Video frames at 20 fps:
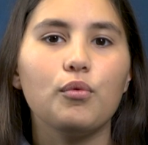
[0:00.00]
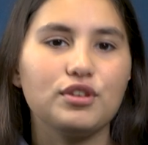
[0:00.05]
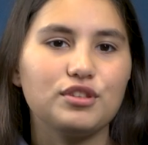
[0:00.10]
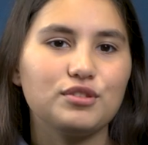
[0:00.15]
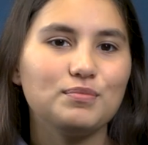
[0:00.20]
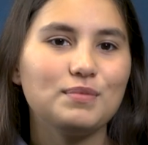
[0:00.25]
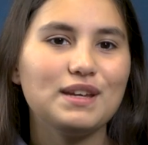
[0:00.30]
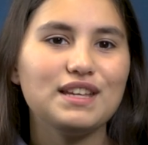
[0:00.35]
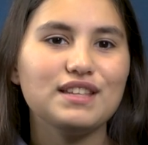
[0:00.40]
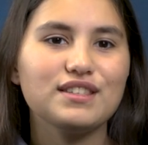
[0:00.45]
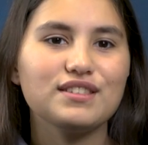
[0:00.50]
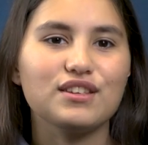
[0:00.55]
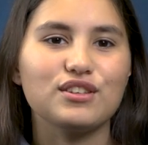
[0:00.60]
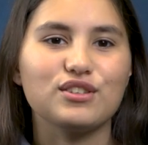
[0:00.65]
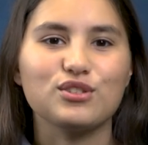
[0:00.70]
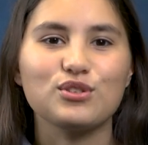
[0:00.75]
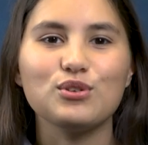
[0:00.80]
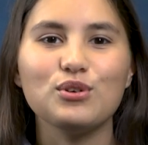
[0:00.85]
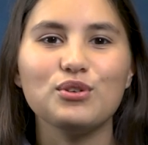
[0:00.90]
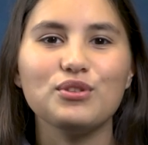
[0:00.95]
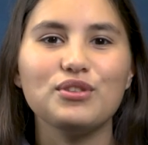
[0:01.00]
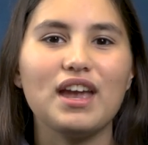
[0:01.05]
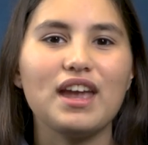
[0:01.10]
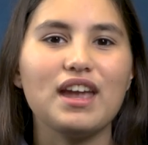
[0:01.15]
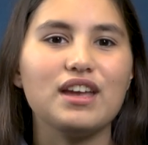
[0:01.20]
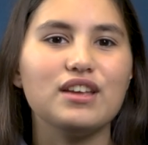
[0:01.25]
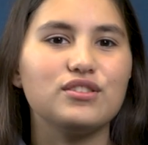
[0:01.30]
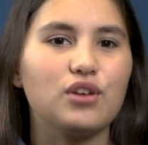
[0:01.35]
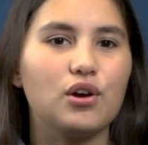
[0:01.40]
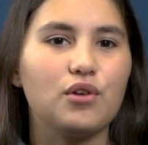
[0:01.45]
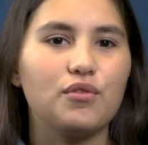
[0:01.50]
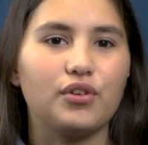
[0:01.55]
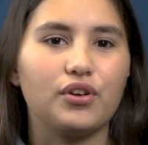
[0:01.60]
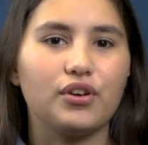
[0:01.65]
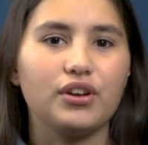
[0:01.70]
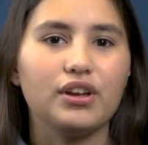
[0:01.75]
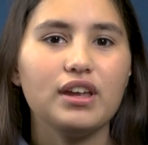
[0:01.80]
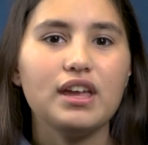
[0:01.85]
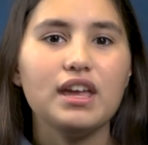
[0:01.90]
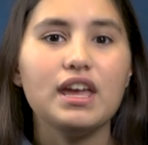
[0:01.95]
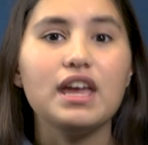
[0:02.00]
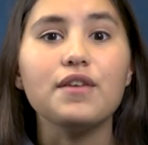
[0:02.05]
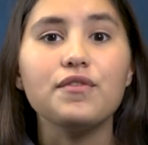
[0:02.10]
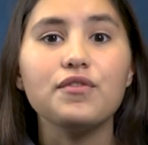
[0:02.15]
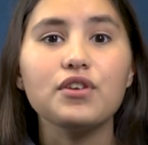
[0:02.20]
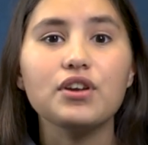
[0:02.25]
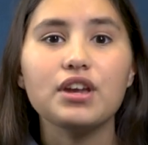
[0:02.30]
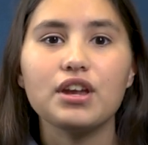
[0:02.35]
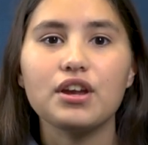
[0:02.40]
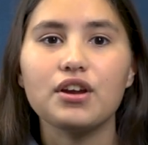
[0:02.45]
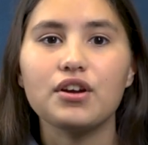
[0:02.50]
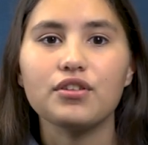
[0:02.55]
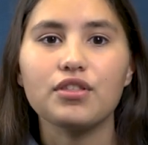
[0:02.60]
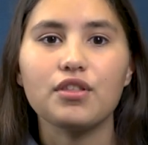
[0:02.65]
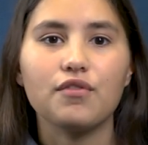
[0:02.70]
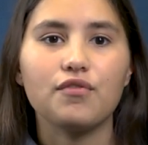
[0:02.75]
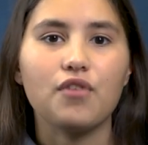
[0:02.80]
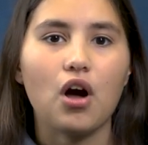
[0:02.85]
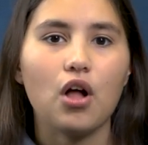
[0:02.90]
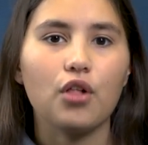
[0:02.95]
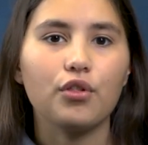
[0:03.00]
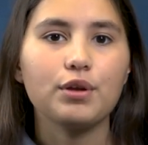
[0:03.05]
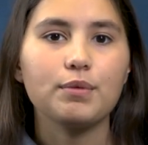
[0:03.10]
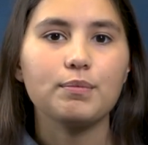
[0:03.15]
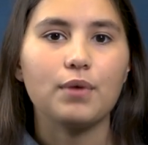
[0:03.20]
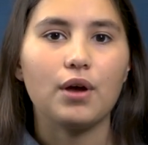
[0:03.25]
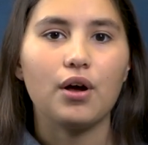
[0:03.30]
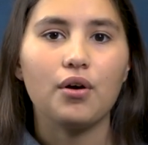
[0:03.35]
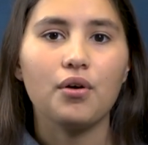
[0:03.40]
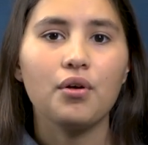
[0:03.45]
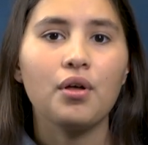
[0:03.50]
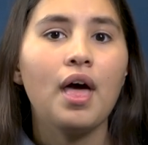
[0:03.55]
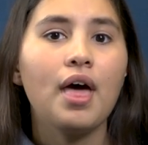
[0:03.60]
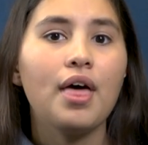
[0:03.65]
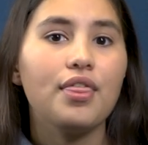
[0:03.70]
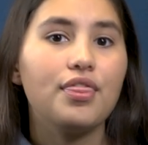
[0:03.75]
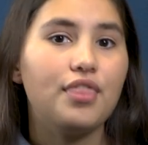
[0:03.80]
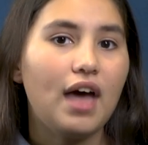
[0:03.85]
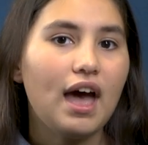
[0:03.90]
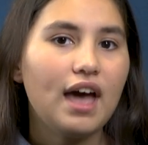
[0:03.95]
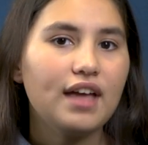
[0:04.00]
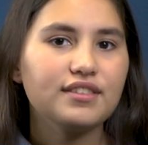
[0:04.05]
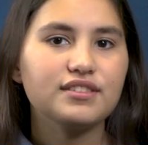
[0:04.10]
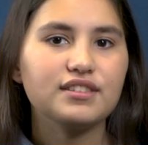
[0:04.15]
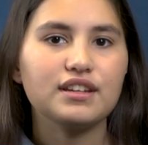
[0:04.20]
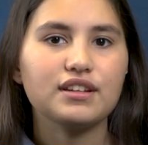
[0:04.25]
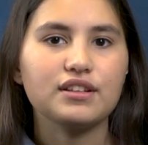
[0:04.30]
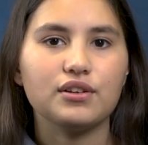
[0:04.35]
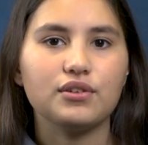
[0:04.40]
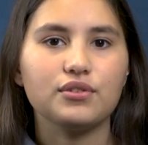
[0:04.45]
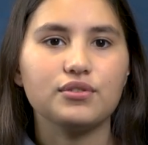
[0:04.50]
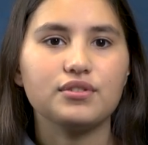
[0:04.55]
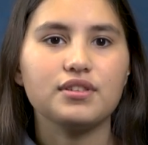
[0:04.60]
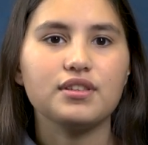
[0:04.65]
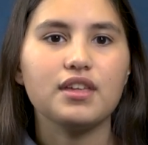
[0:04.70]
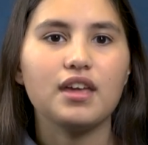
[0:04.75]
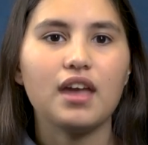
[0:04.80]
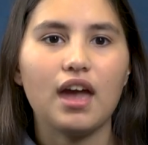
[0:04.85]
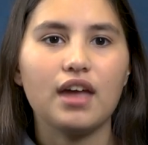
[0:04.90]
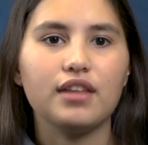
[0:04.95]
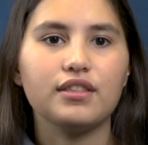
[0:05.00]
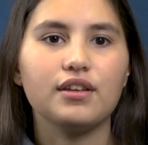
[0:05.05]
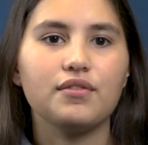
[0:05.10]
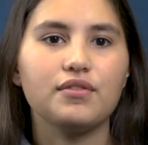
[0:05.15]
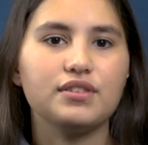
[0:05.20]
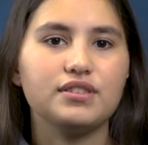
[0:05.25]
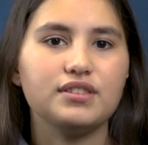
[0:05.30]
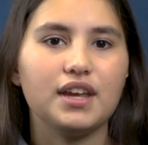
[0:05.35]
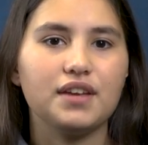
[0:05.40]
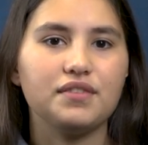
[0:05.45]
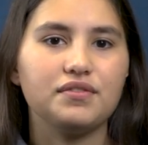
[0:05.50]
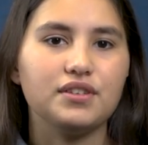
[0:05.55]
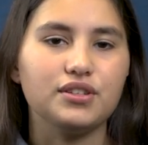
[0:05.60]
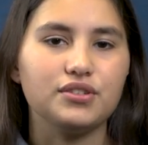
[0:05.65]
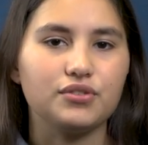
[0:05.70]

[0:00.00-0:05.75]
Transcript: which means the school day is over. If you hear the following bell, that signals the end of a safety